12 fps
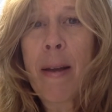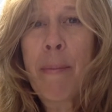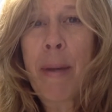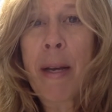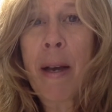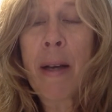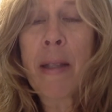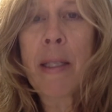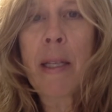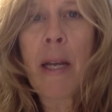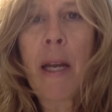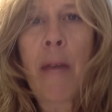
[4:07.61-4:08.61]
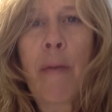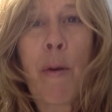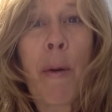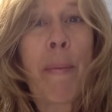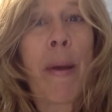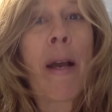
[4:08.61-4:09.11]
Because if
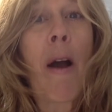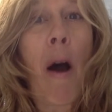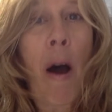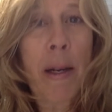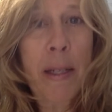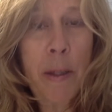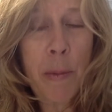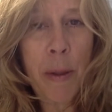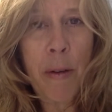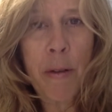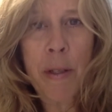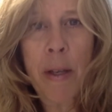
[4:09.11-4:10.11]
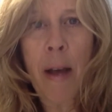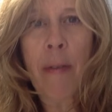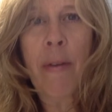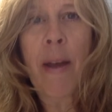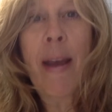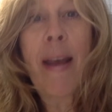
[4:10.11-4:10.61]
you're being honest with yourself,